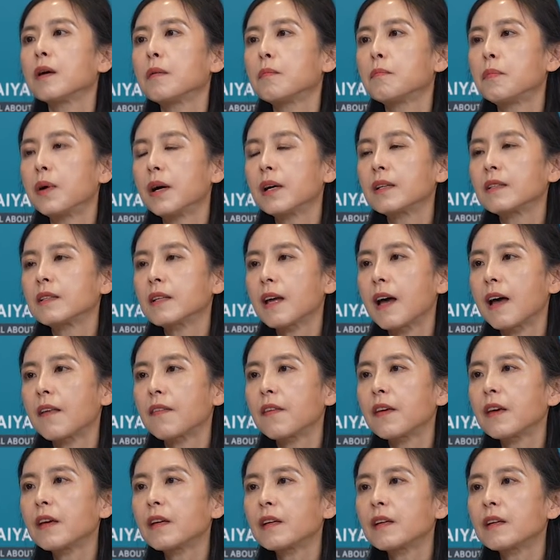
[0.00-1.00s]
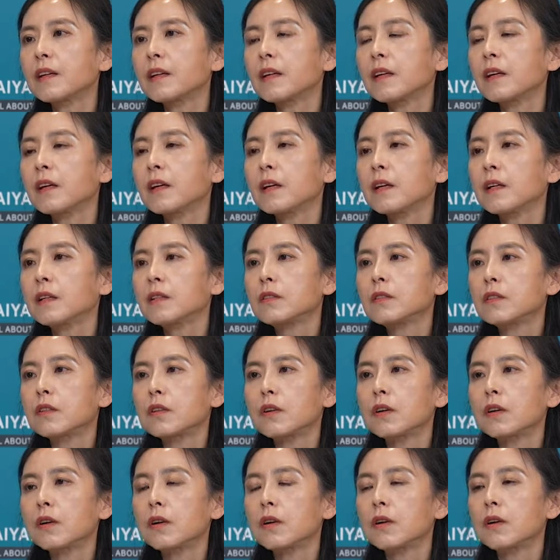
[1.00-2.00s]
but I think
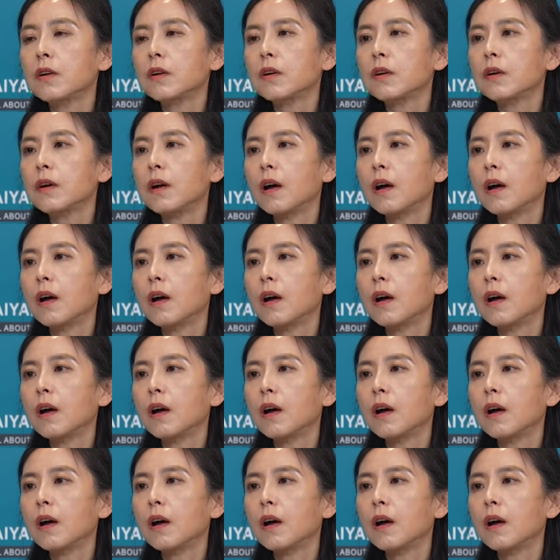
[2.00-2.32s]
the